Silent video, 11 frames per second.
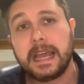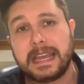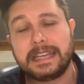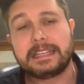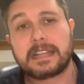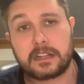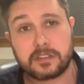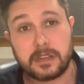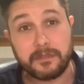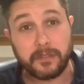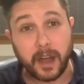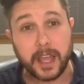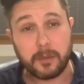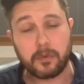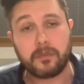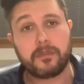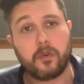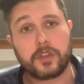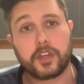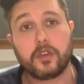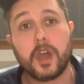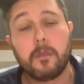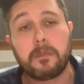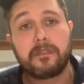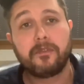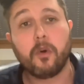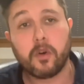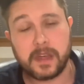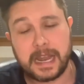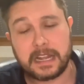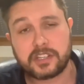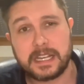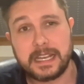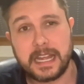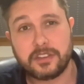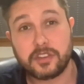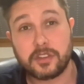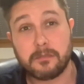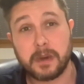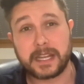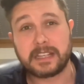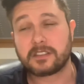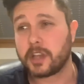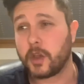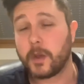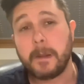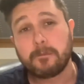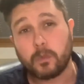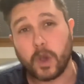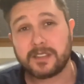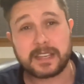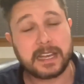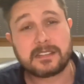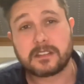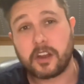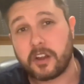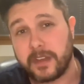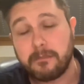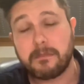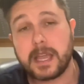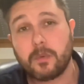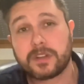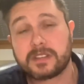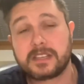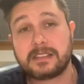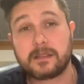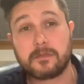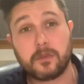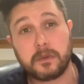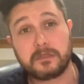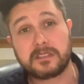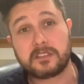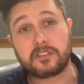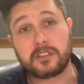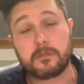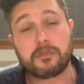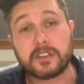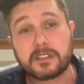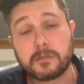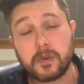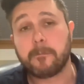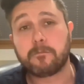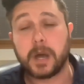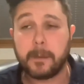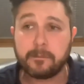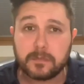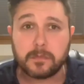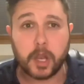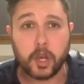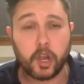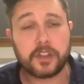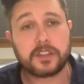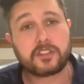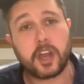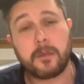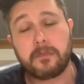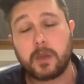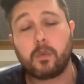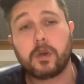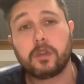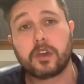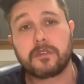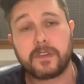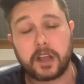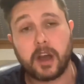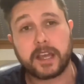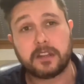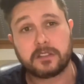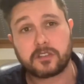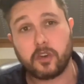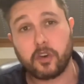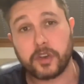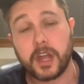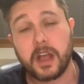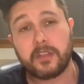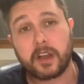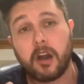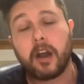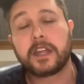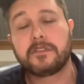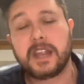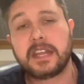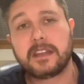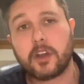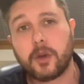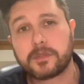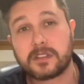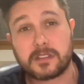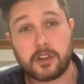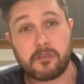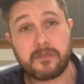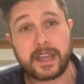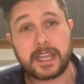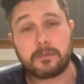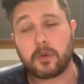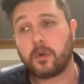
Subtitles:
is actually viable for you before they'll actually lend you the money. So worst case scenario, they may want to see some form of decision in principle, but a lot of the time they will look for guidance on the kind of lending options that are available.